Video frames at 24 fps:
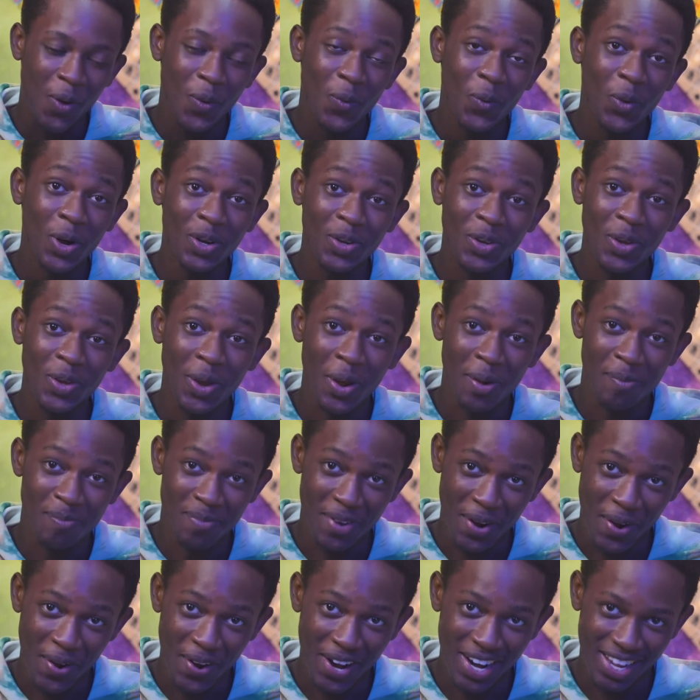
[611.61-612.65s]
What do your
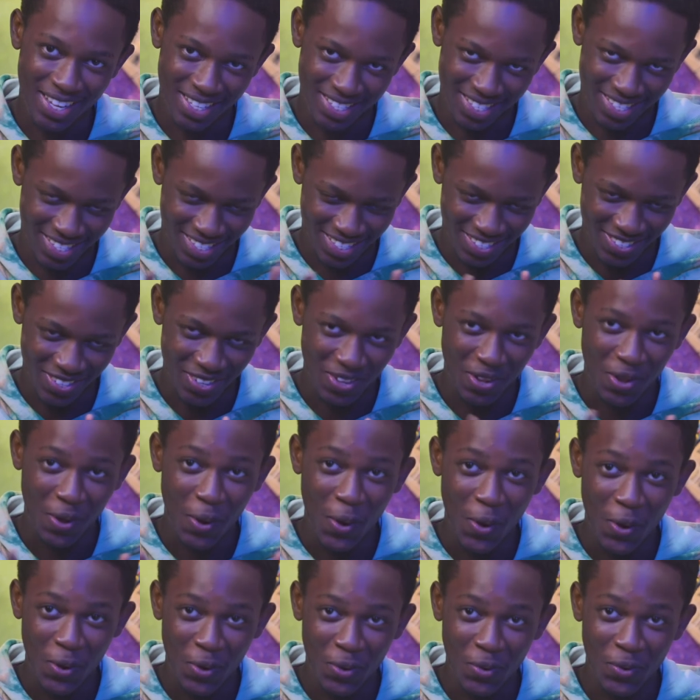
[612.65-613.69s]
parents
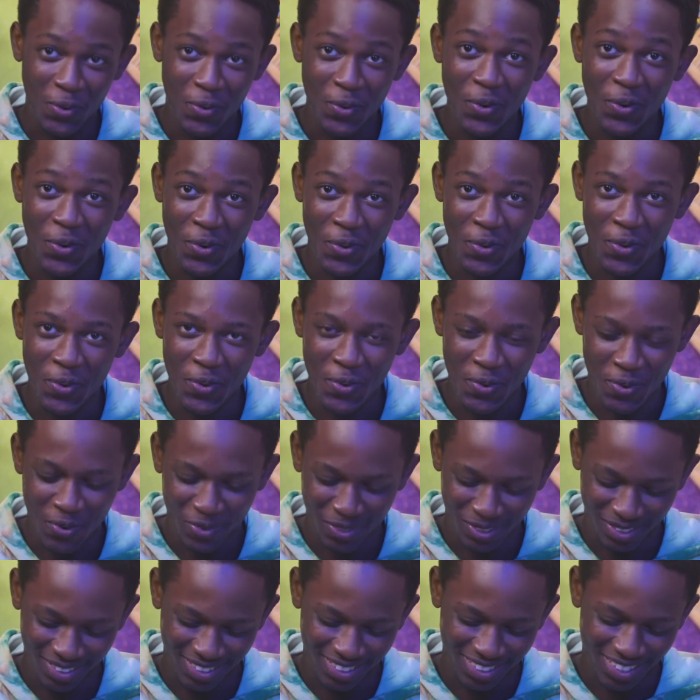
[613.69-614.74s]
do to
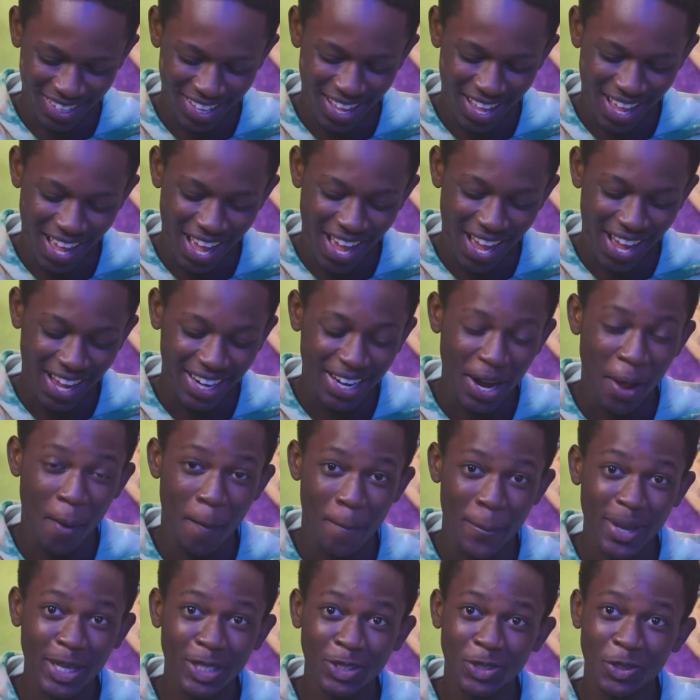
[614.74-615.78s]
you that
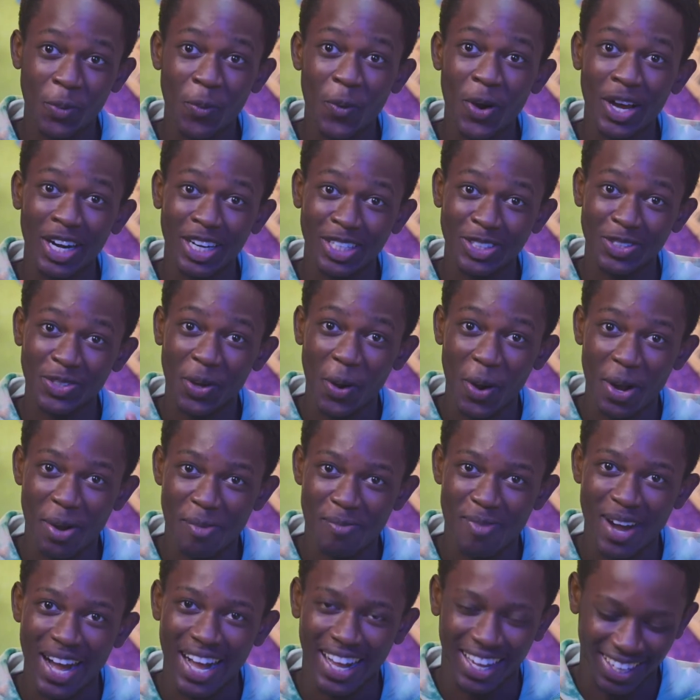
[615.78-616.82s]
makes you want to talk
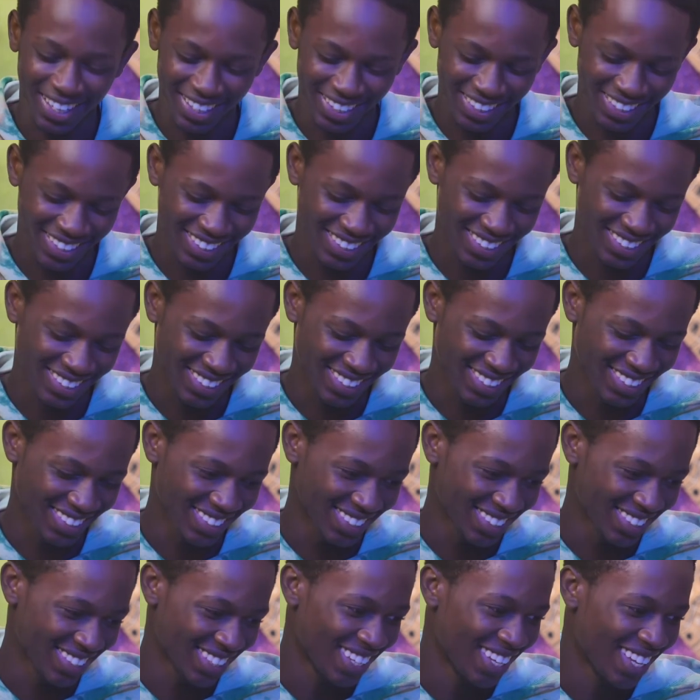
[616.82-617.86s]
back?
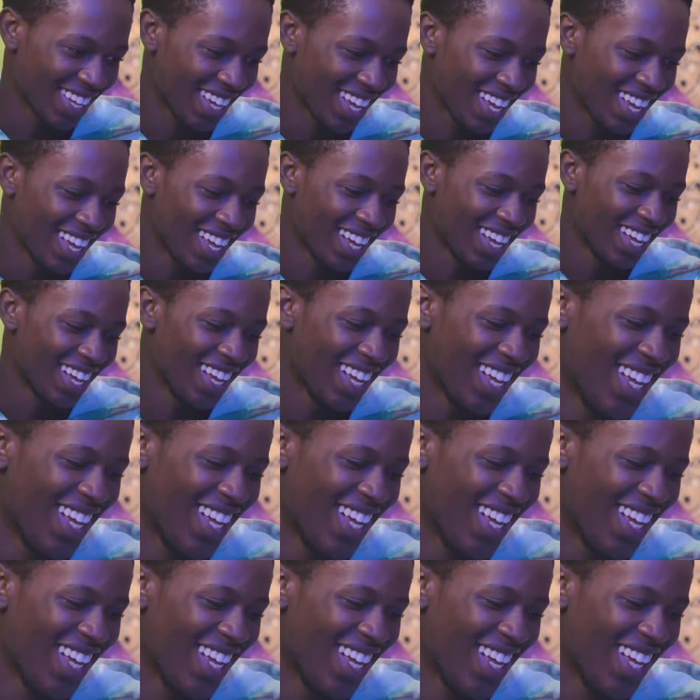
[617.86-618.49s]
Uh-huh.